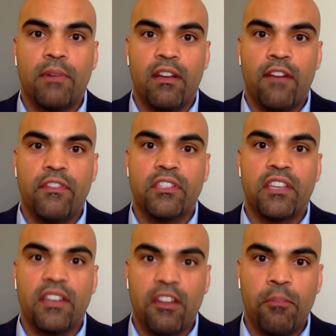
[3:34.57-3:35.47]
My office
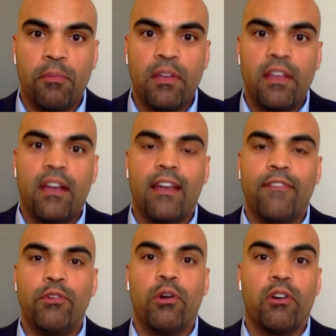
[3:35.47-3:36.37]
can help uh,
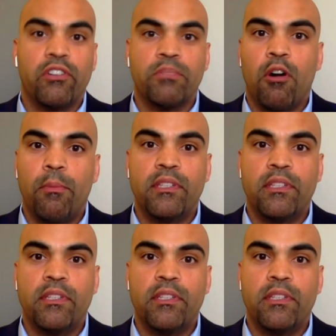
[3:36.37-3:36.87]
if you are a small